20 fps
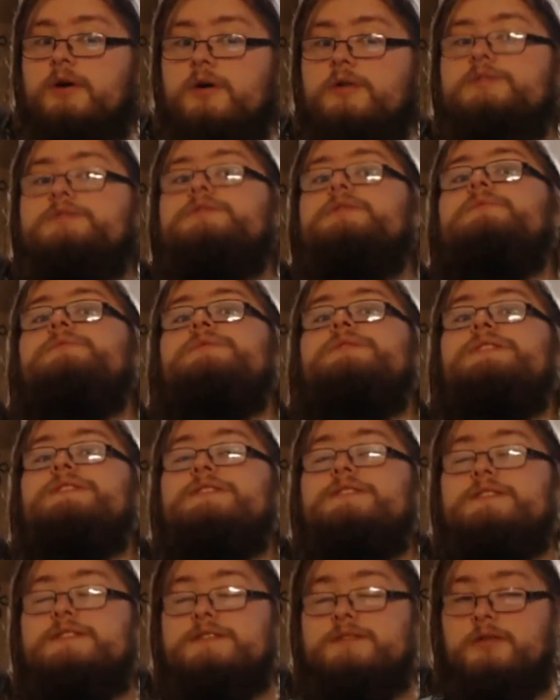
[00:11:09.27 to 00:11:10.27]
Also, this
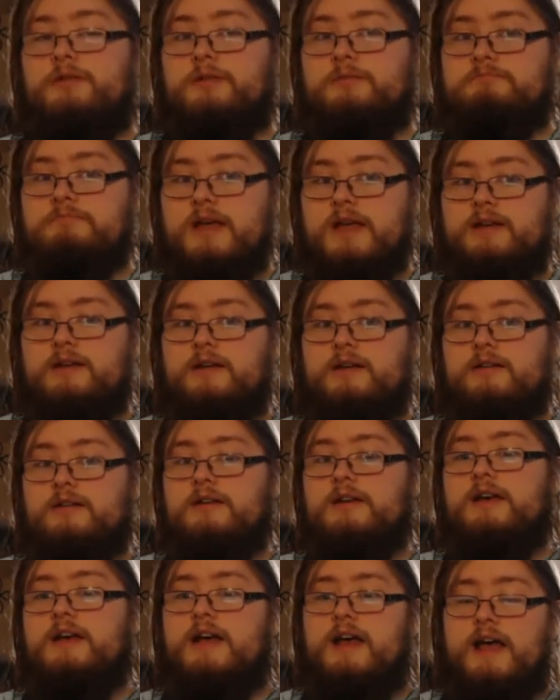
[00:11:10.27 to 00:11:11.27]
is still in beta,
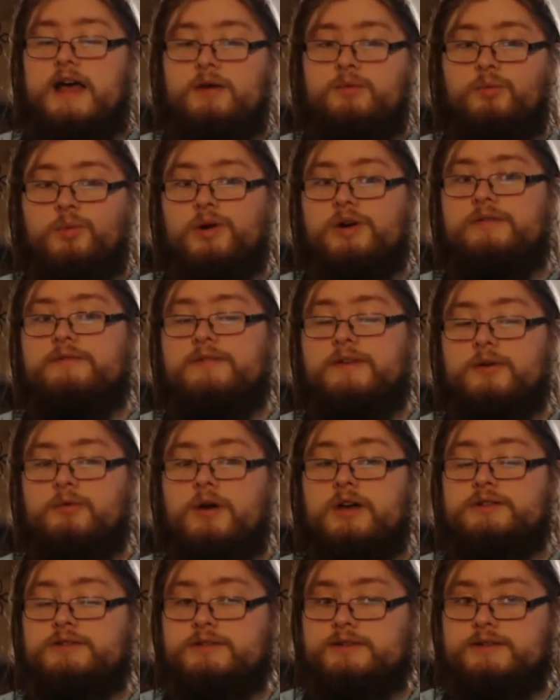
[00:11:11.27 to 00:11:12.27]
and one of the
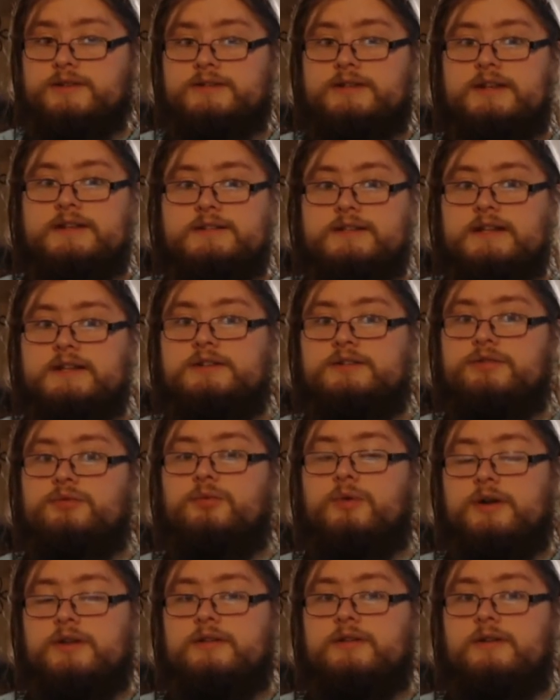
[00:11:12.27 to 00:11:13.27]
questions, because I did do
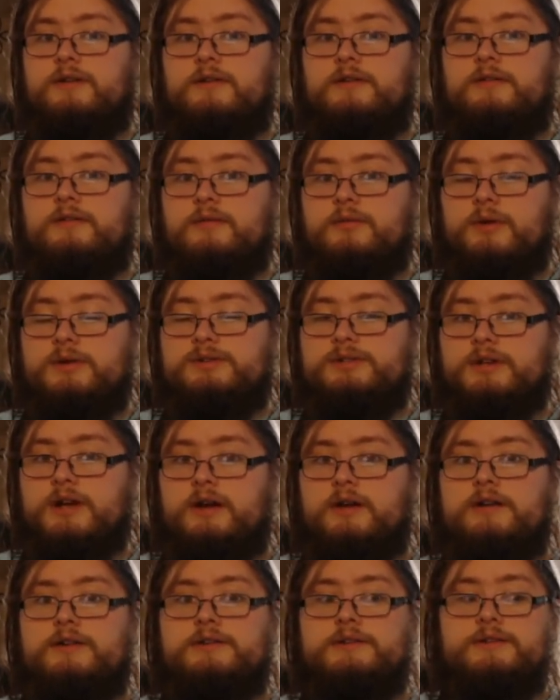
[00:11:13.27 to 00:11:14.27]
one of the
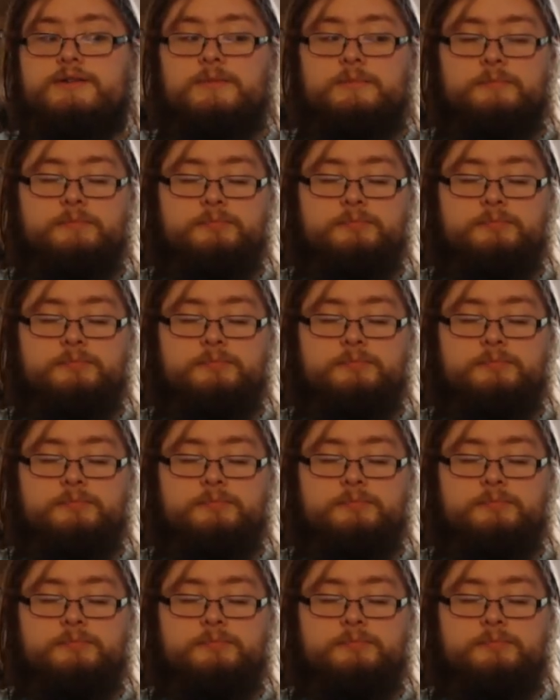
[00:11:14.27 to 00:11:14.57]
questionnaires,